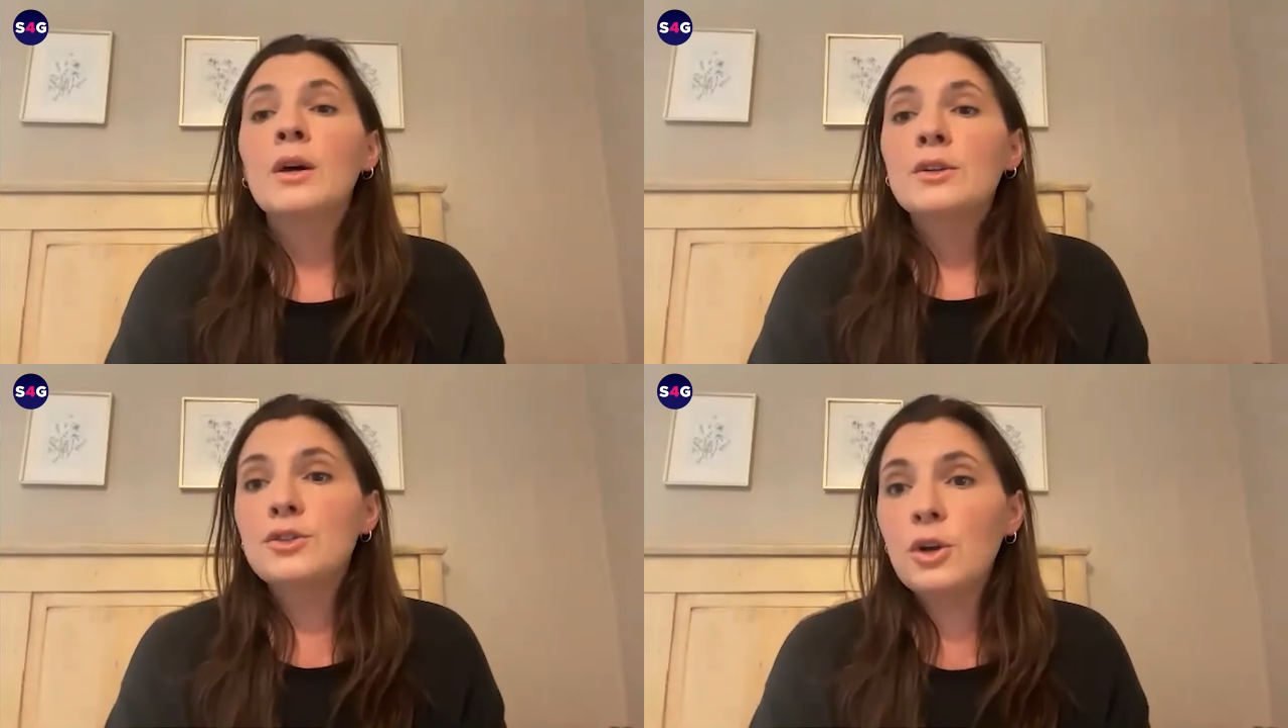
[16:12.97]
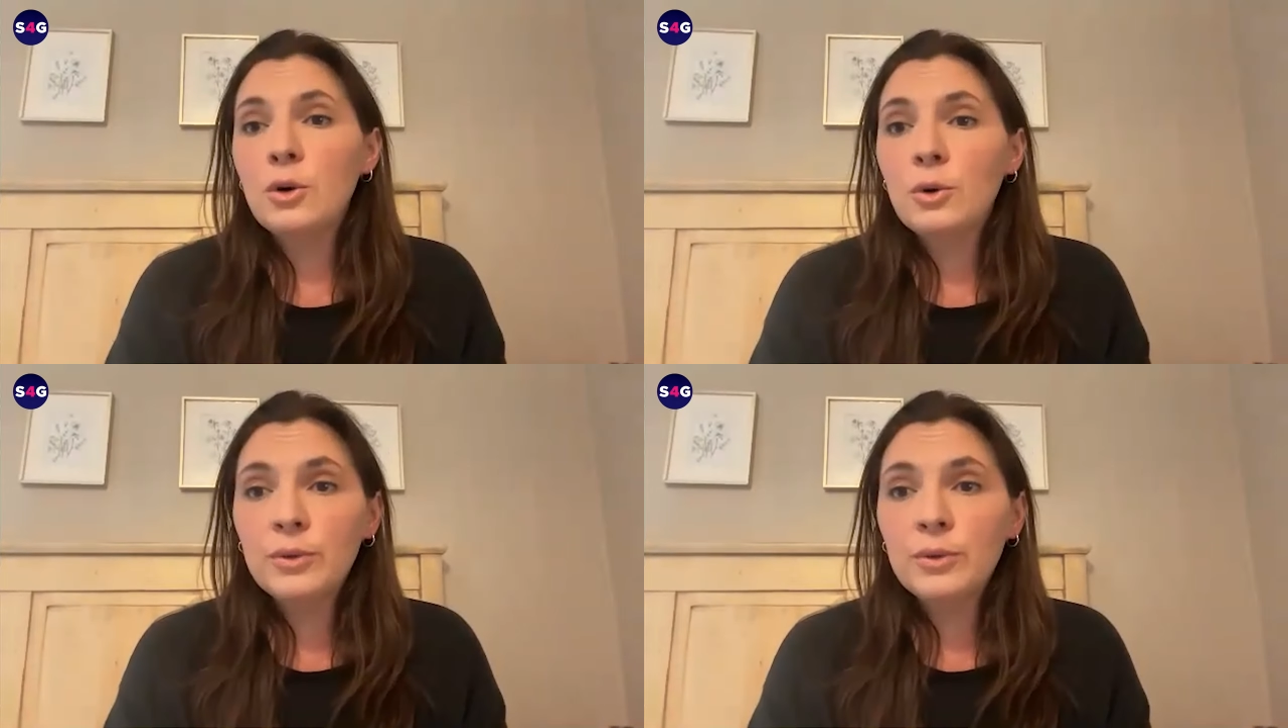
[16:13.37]

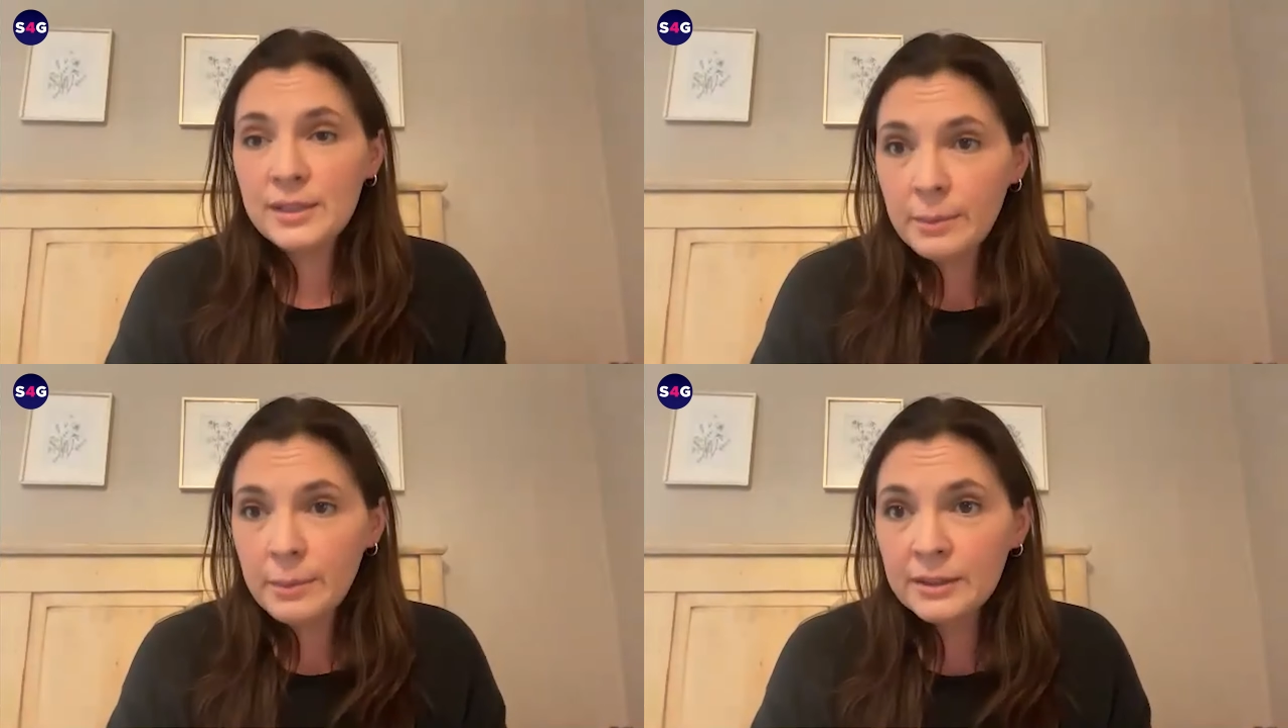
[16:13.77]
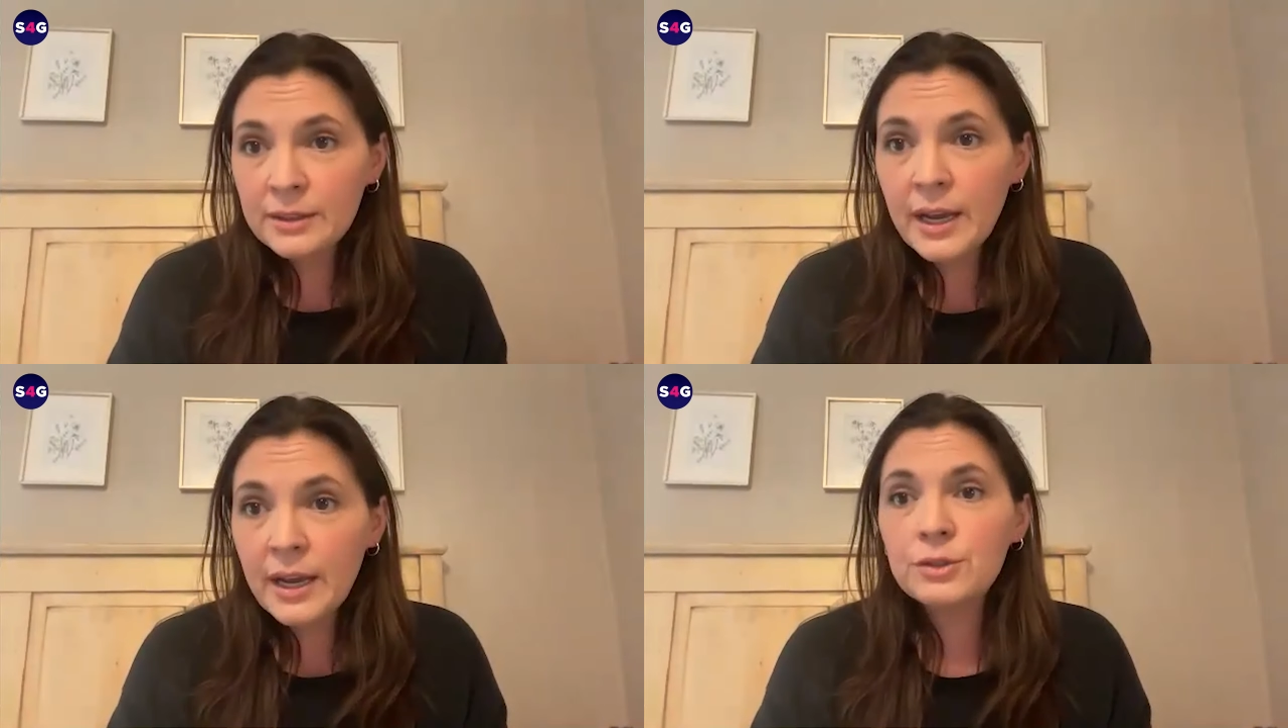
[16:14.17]
So they sent me into
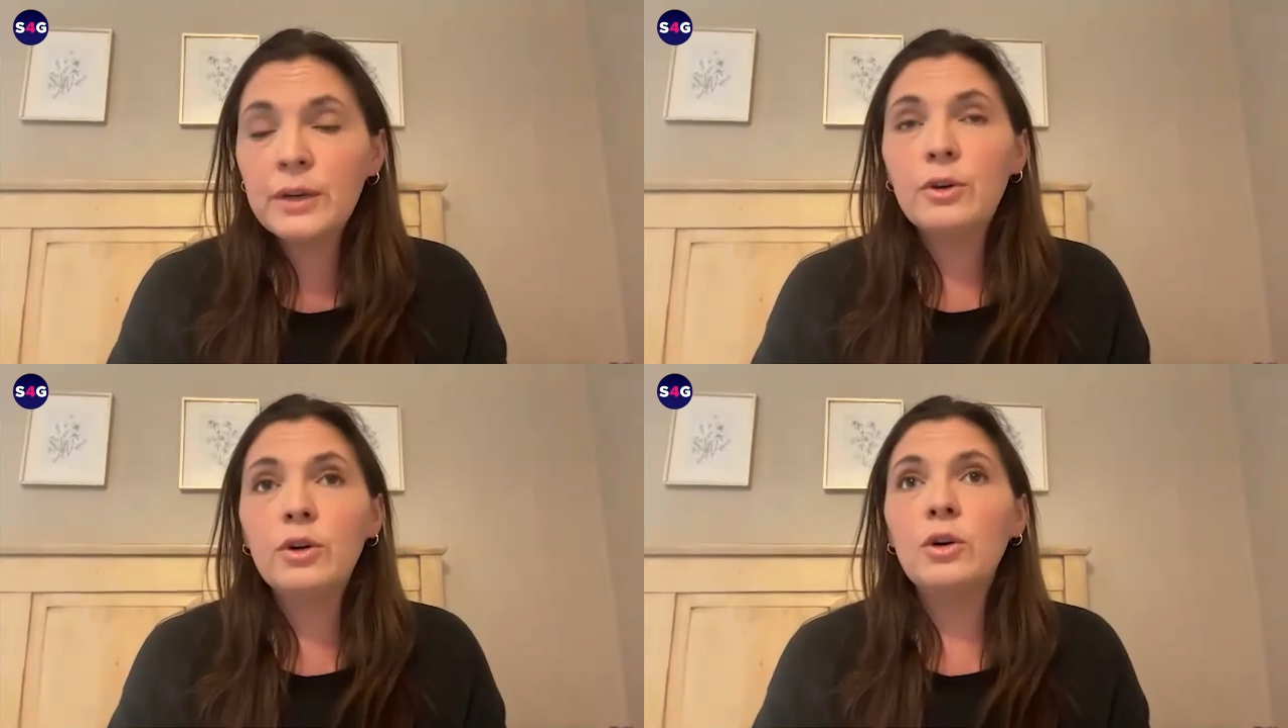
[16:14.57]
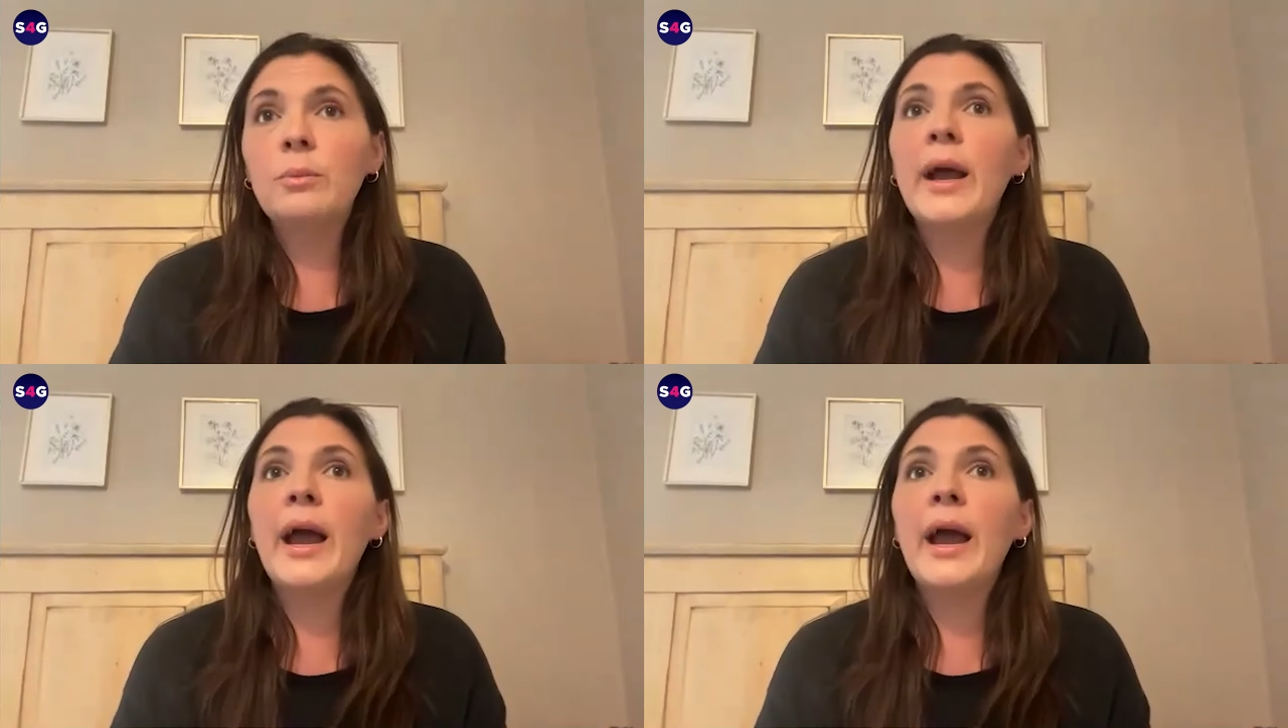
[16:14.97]
the x-ray room.